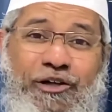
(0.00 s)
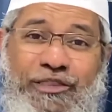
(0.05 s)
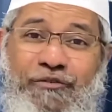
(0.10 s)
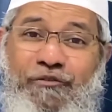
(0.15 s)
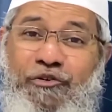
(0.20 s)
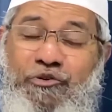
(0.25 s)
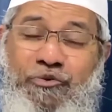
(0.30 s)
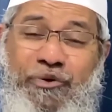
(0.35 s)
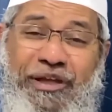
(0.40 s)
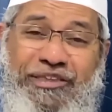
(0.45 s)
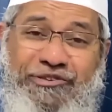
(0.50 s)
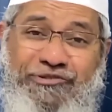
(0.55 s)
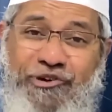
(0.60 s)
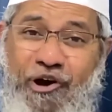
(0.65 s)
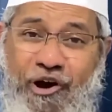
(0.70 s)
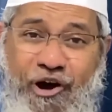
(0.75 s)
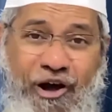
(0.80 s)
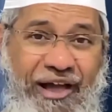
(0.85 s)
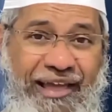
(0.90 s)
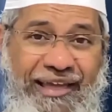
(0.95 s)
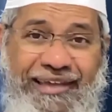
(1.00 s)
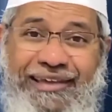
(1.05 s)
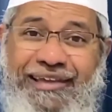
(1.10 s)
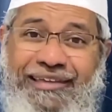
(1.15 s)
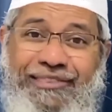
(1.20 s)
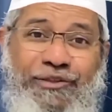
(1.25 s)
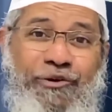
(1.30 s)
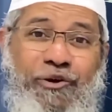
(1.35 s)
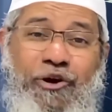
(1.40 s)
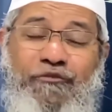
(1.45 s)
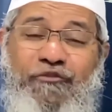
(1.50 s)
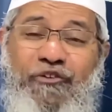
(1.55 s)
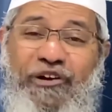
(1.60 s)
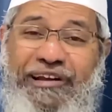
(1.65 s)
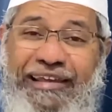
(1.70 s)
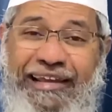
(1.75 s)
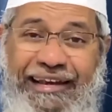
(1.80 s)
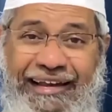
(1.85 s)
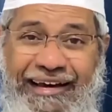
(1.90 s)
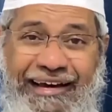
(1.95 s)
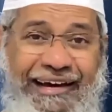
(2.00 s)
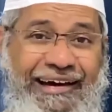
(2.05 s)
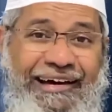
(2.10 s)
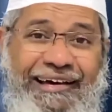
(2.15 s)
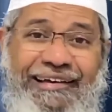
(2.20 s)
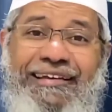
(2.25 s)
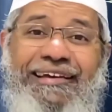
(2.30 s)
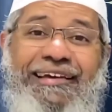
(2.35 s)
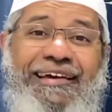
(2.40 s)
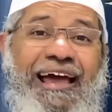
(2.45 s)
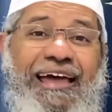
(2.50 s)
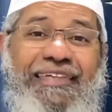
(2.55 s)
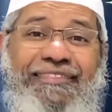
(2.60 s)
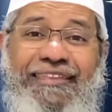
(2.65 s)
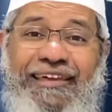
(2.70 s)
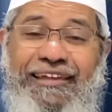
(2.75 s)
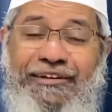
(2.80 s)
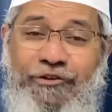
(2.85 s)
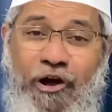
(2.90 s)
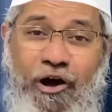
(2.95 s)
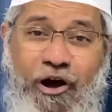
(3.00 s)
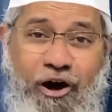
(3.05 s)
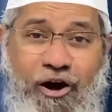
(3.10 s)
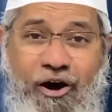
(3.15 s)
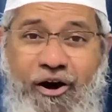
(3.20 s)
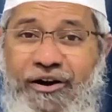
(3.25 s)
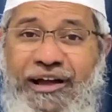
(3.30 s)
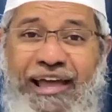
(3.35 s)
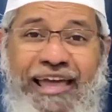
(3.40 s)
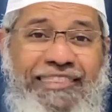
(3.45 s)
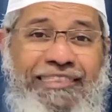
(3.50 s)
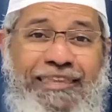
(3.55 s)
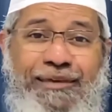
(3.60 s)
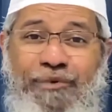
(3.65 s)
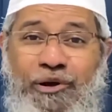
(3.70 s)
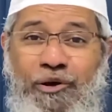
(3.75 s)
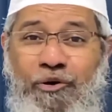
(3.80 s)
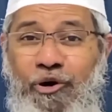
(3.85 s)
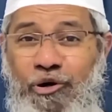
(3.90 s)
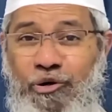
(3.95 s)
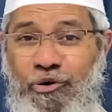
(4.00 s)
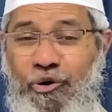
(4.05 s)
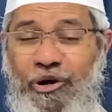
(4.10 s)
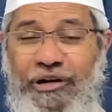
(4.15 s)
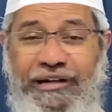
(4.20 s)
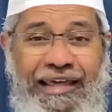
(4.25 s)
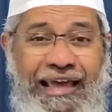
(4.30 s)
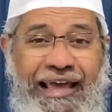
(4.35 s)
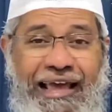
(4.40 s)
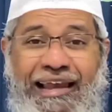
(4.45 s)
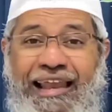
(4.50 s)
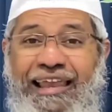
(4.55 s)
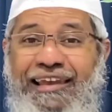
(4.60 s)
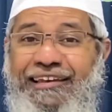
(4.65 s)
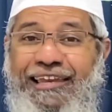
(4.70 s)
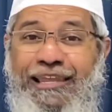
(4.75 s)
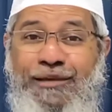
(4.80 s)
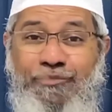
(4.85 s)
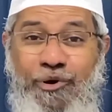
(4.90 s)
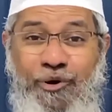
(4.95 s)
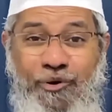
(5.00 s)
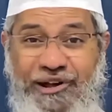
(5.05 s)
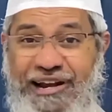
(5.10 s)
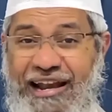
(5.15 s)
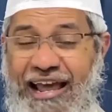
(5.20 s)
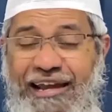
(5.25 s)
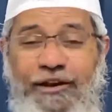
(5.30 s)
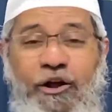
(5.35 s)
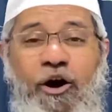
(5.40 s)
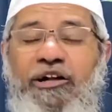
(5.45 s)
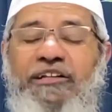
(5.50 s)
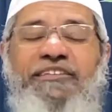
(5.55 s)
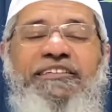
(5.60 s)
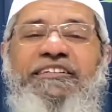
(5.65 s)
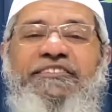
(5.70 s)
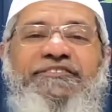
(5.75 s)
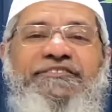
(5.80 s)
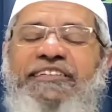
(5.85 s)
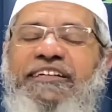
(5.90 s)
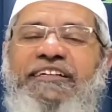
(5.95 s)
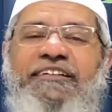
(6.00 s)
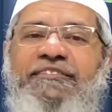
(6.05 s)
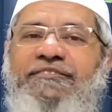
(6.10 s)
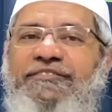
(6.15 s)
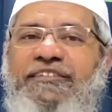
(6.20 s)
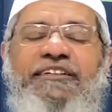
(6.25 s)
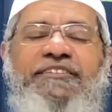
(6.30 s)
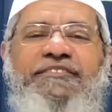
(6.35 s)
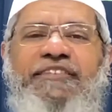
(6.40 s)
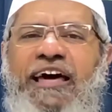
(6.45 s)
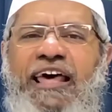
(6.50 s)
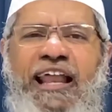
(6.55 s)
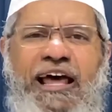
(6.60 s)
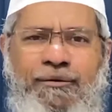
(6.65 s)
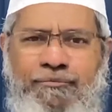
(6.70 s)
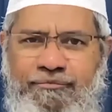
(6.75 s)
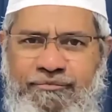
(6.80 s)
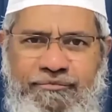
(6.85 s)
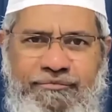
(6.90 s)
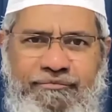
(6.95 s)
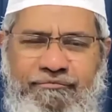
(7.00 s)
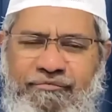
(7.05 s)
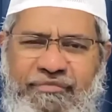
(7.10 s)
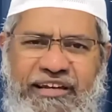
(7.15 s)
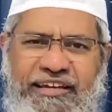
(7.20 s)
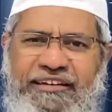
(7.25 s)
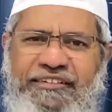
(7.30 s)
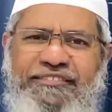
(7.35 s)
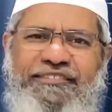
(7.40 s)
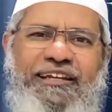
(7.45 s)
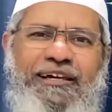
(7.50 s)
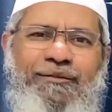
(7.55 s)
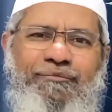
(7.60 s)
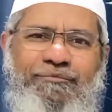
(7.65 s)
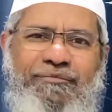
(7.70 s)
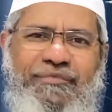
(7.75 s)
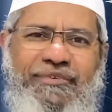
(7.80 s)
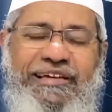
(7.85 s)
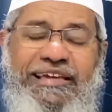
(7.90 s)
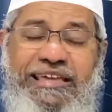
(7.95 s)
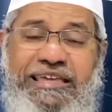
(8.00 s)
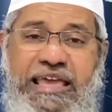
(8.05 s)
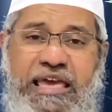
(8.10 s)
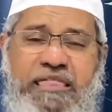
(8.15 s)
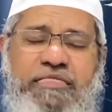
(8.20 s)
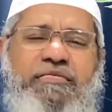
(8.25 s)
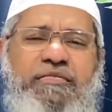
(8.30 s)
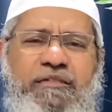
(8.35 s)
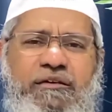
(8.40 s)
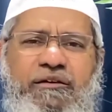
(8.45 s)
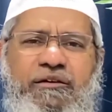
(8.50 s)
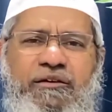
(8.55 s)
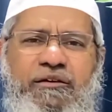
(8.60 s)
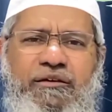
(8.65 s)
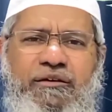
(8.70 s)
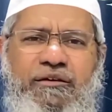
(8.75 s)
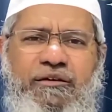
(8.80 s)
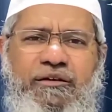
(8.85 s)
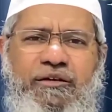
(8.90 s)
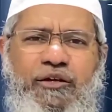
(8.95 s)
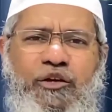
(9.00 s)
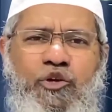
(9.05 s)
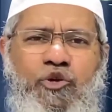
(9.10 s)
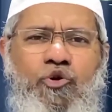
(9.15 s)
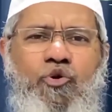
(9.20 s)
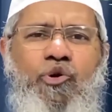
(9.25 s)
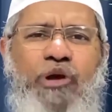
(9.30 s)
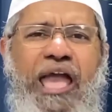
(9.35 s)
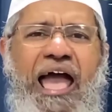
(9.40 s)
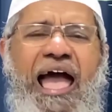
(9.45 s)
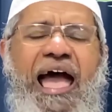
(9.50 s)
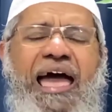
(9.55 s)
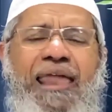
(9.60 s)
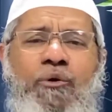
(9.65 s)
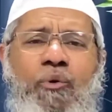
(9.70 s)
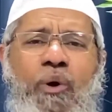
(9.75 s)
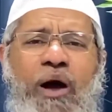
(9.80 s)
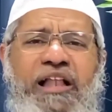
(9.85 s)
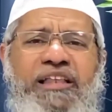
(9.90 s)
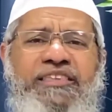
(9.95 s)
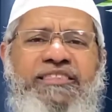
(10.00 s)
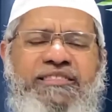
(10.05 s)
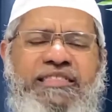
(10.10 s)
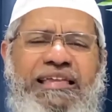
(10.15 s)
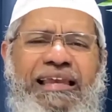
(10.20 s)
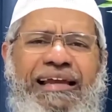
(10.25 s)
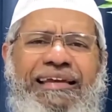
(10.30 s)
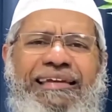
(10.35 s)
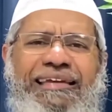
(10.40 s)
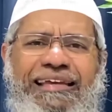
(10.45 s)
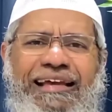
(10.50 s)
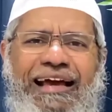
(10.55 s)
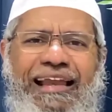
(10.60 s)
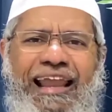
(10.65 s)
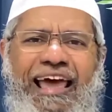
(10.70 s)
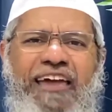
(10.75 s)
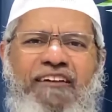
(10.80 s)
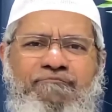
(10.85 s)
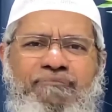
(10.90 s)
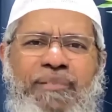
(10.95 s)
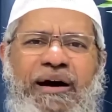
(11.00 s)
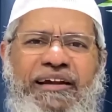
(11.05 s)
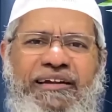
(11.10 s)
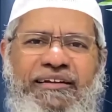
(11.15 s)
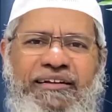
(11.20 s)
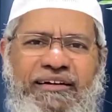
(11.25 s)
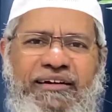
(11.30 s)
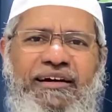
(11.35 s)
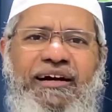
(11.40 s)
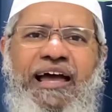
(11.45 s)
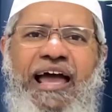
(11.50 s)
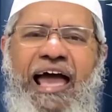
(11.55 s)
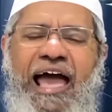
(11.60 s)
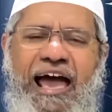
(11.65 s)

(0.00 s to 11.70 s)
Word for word: or they want to enjoy, they go for dinner, and they talk, and they may go to a hotel and sleep overnight. All these things is haram in Islam. Yes, you can, while selecting a life partner,